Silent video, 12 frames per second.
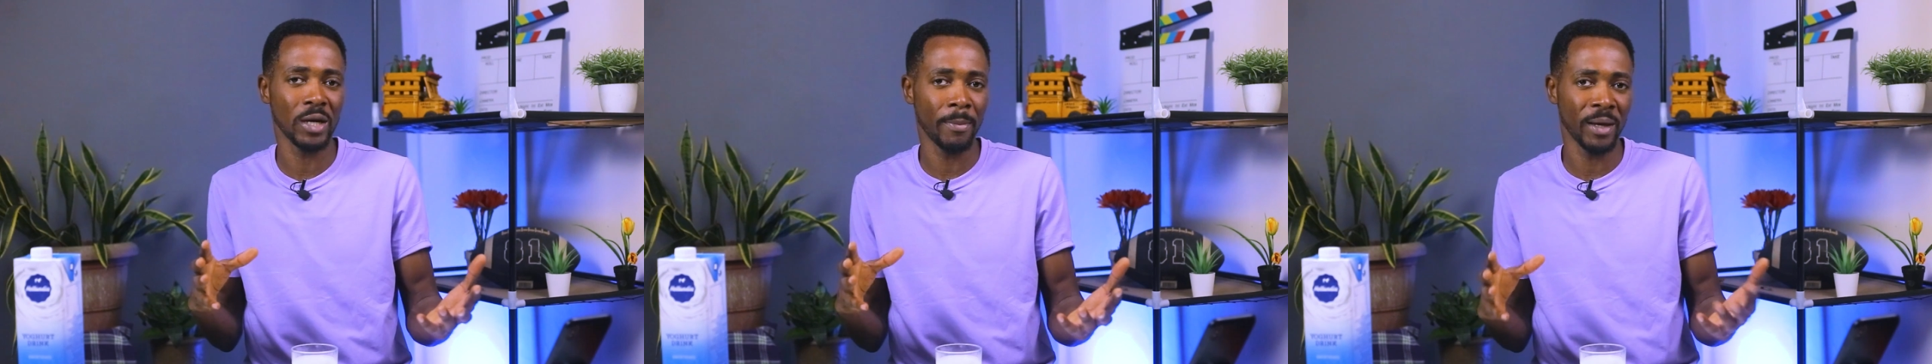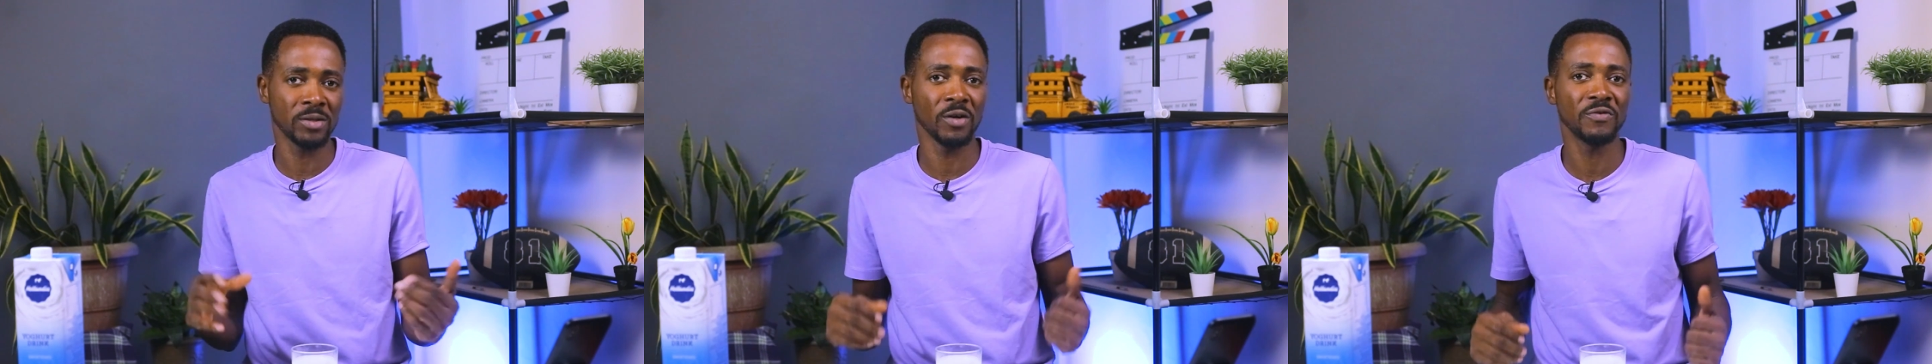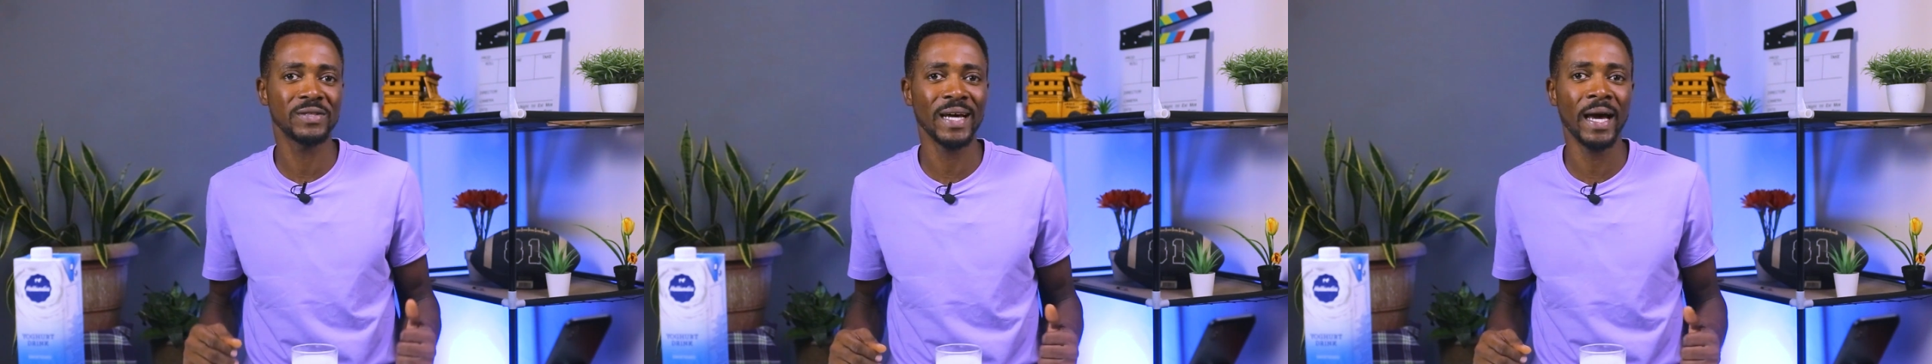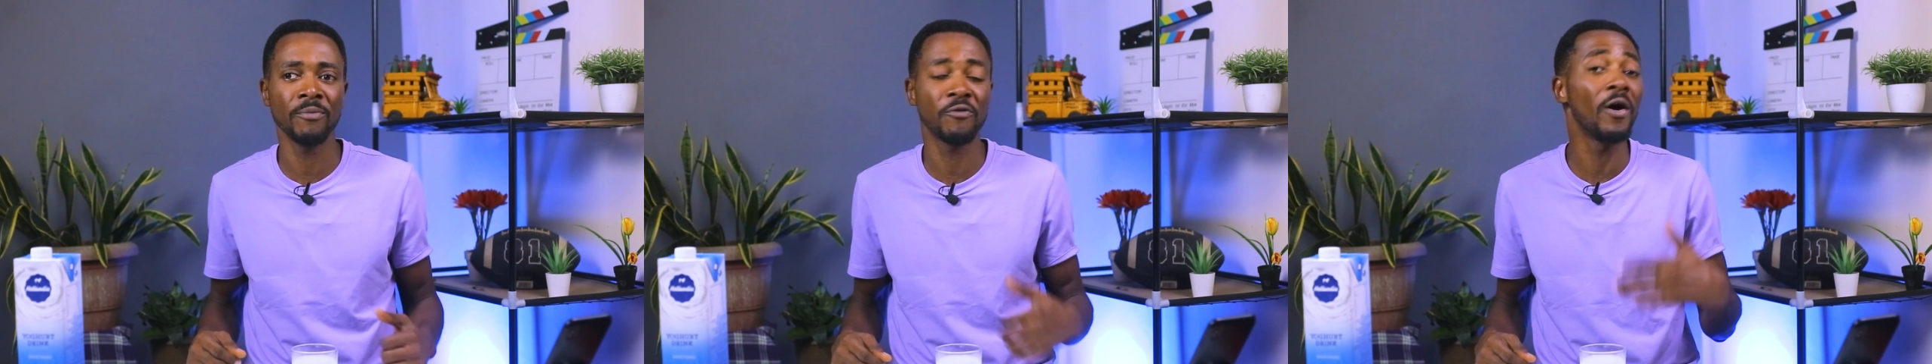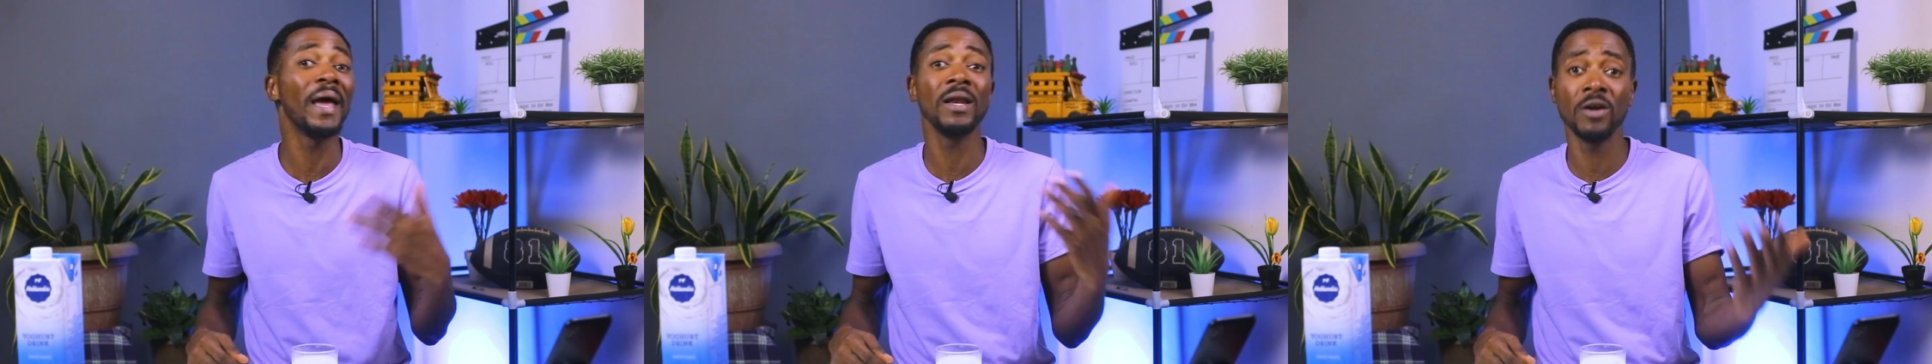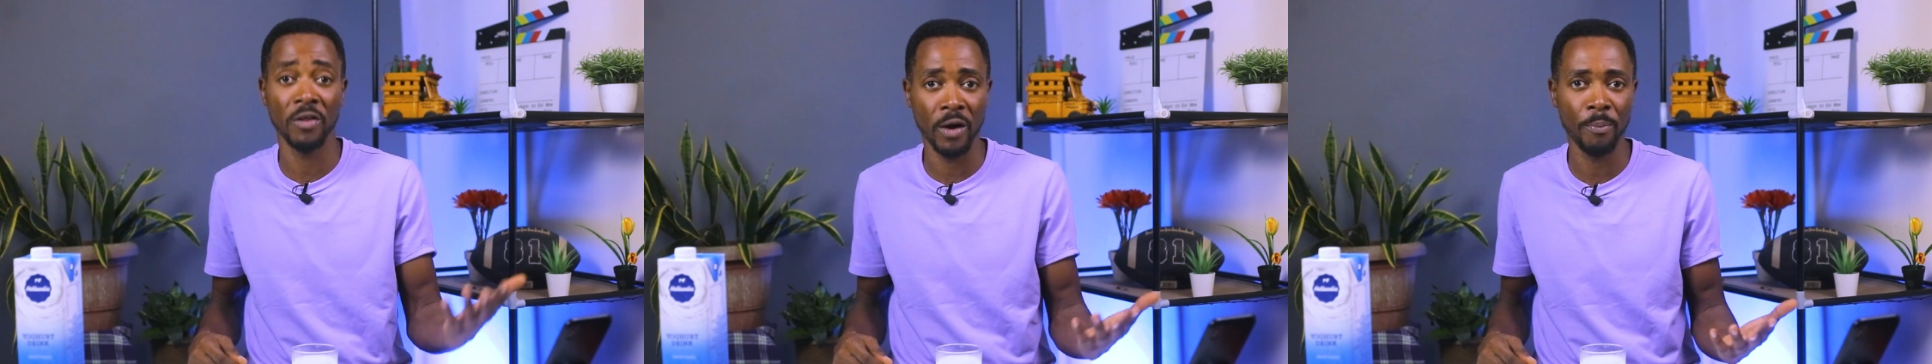amount of time for
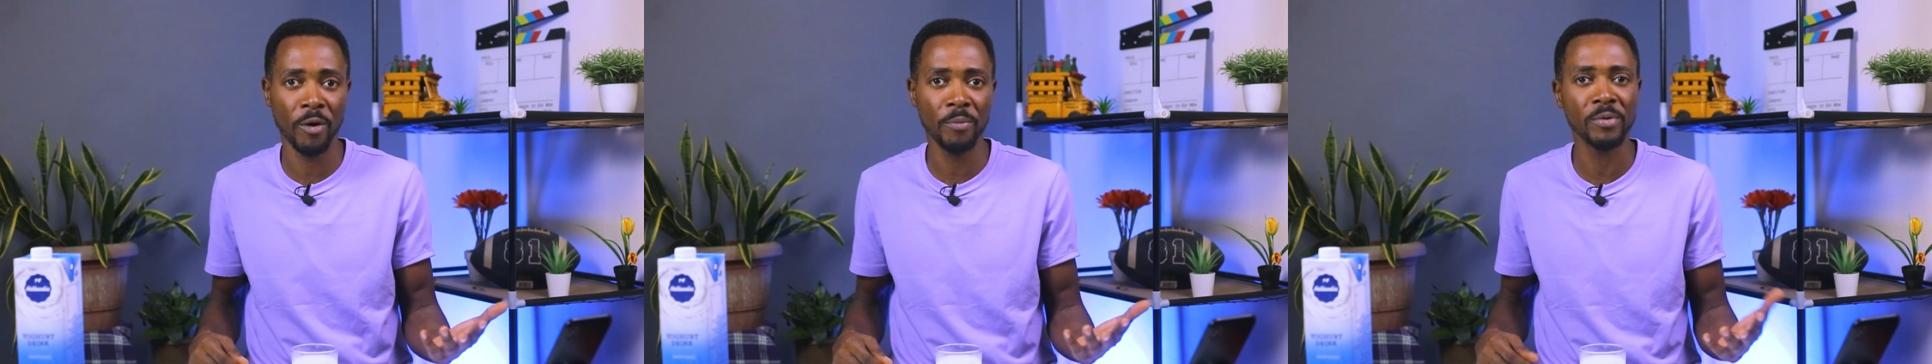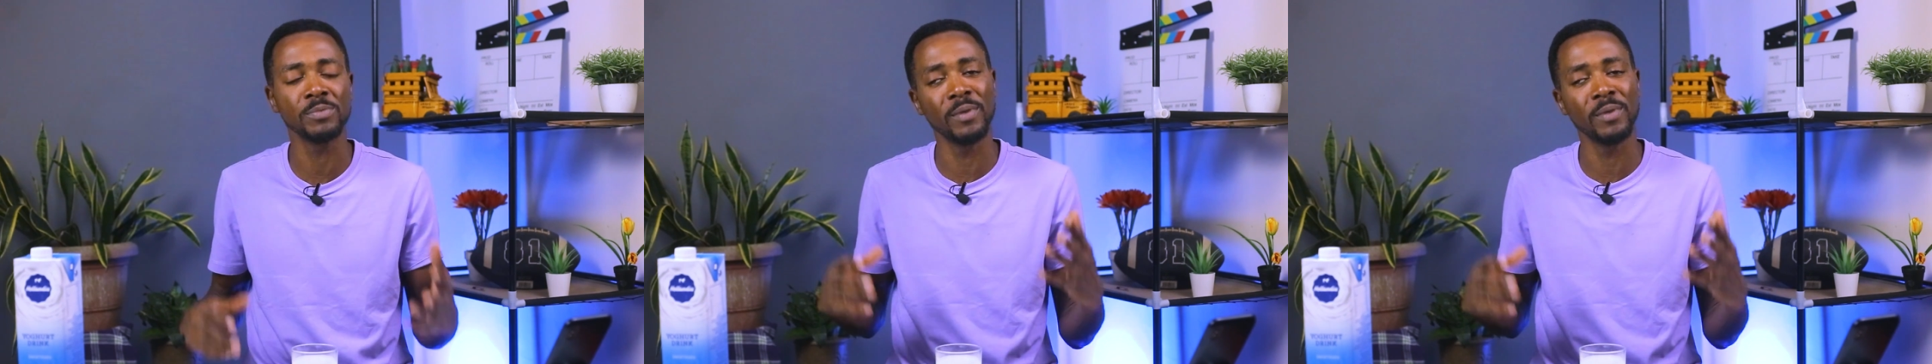any other purpose.